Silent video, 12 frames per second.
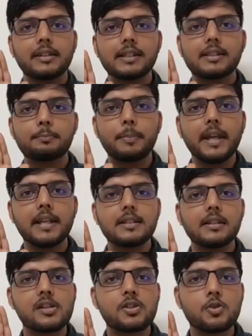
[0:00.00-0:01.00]
This page
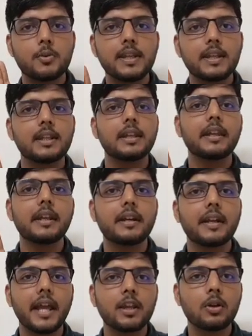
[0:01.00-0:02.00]
is doing
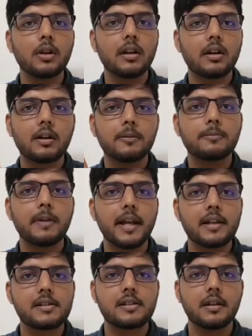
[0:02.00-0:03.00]
irregular
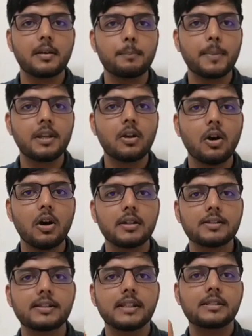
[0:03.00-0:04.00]
reflection,
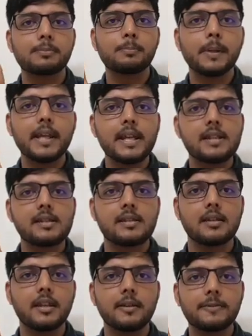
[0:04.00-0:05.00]
because this page,
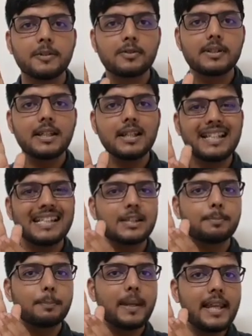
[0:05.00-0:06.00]
if you see
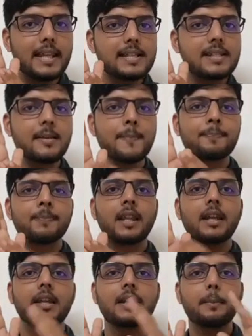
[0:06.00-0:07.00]
this page
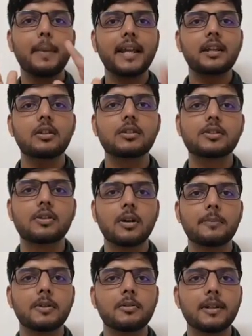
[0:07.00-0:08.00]
in a
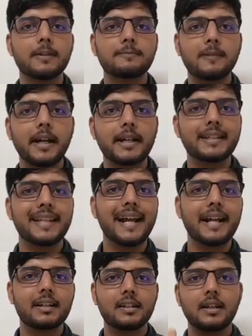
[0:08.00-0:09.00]
microscope, you will find
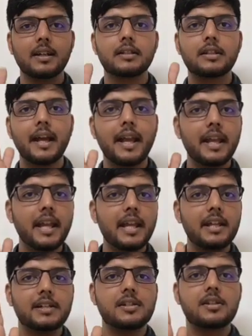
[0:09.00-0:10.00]
that the
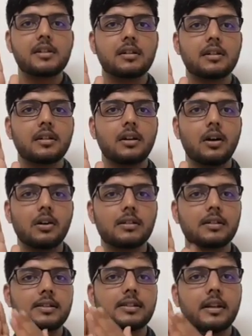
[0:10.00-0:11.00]
edge or
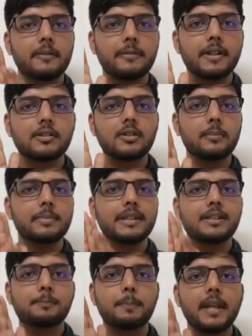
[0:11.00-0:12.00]
the surface of
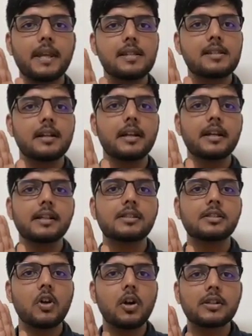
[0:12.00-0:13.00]
this page, it
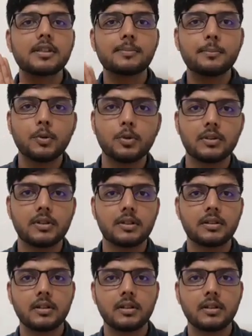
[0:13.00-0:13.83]
is not smooth